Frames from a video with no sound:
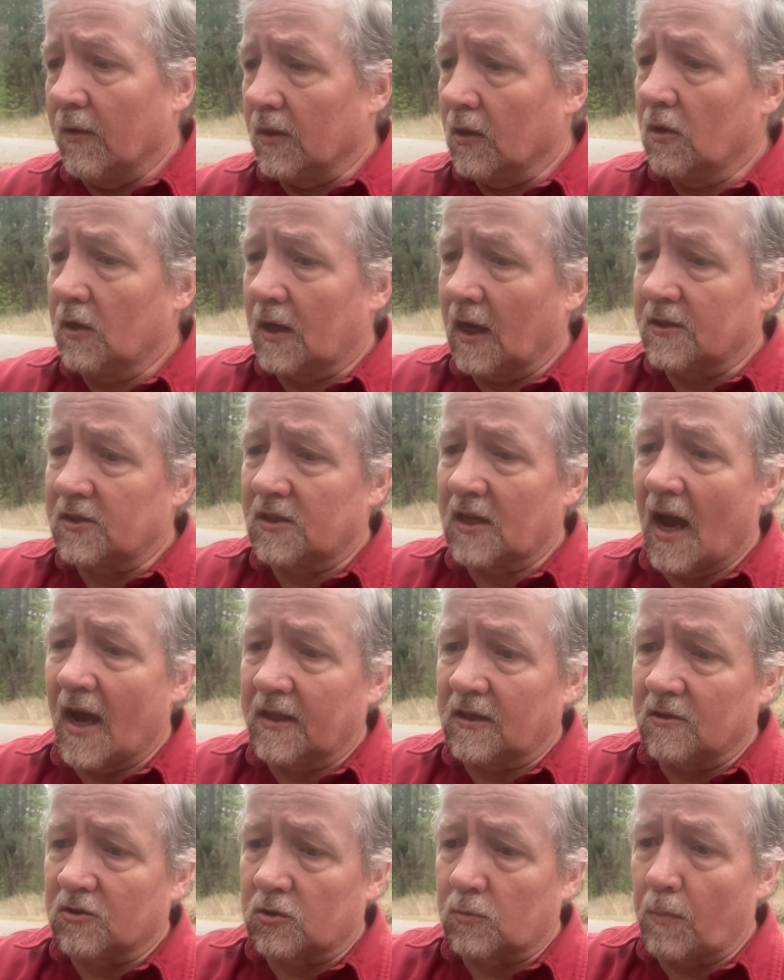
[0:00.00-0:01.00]
and look, I
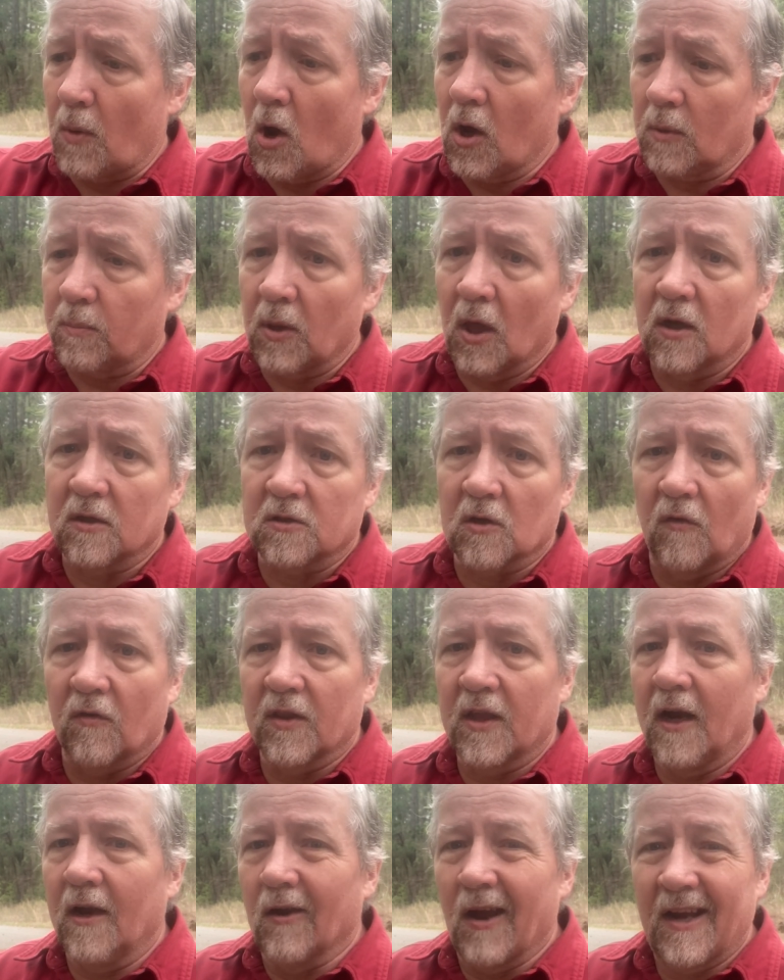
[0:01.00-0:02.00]
stacked the spark plugs over
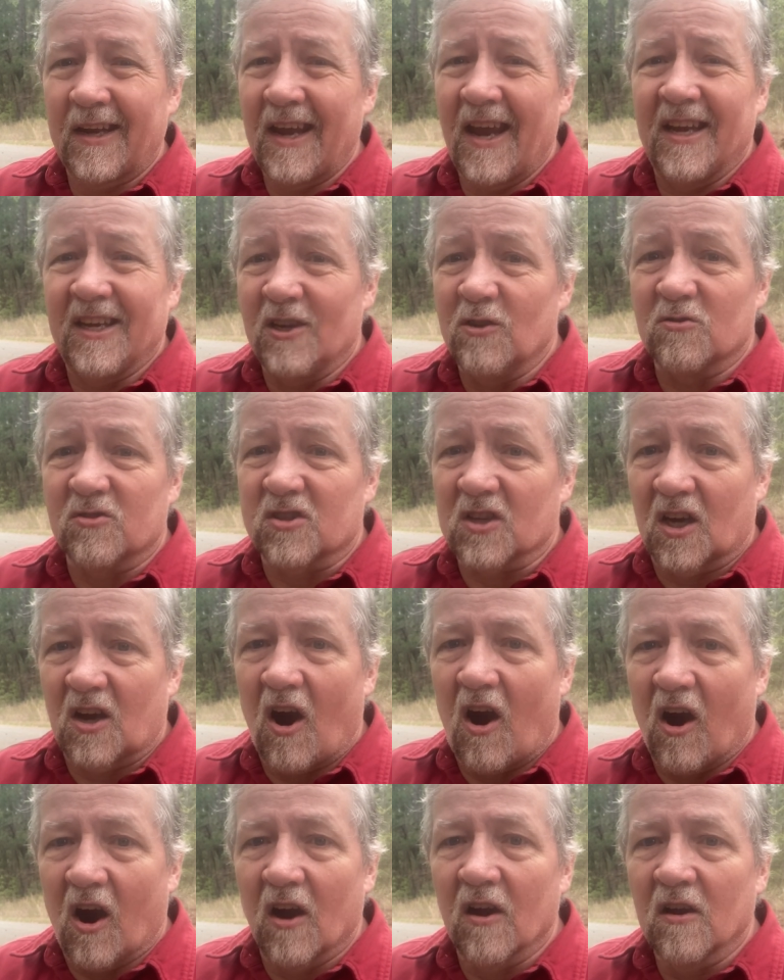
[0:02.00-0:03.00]
there, I can't use the
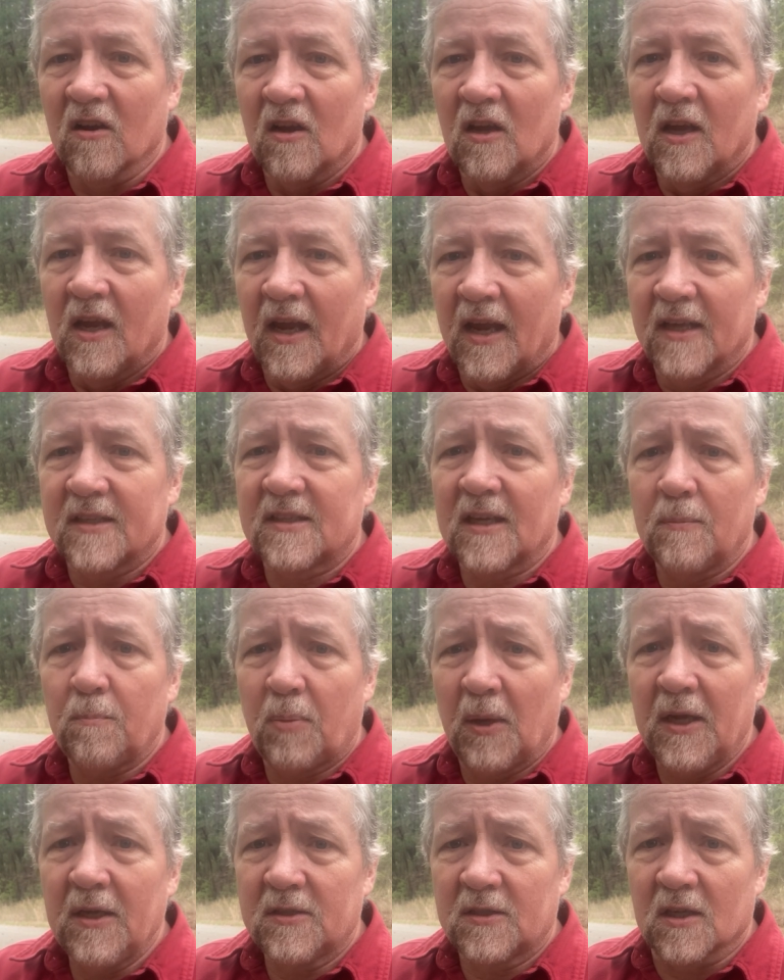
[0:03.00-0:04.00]
car. It's in
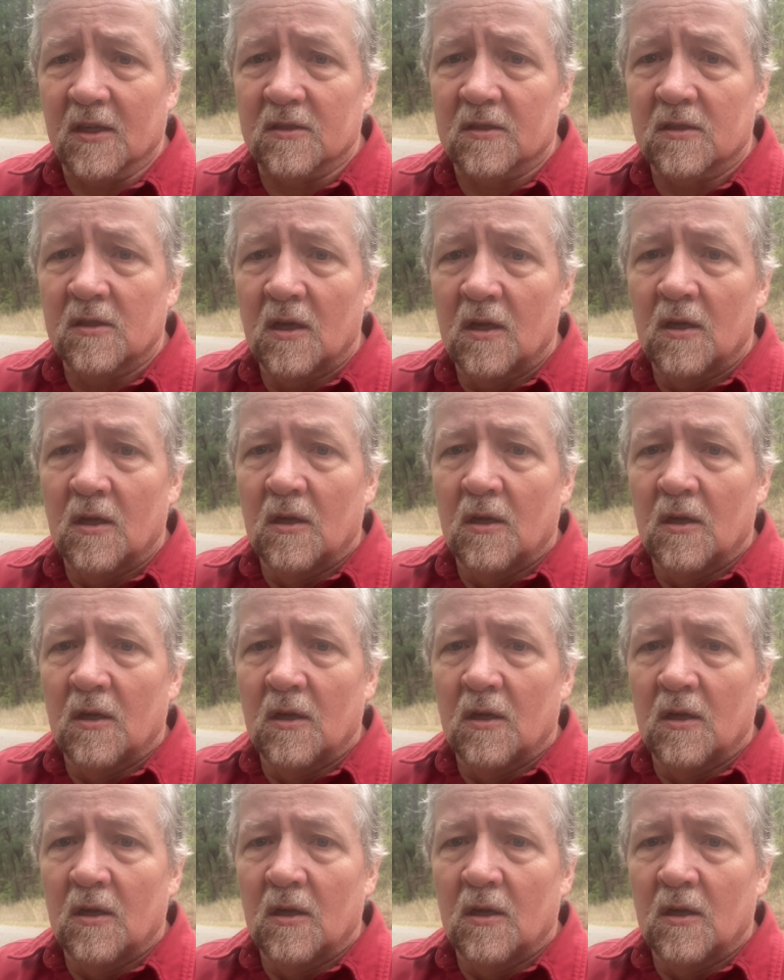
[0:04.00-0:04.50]
pieces.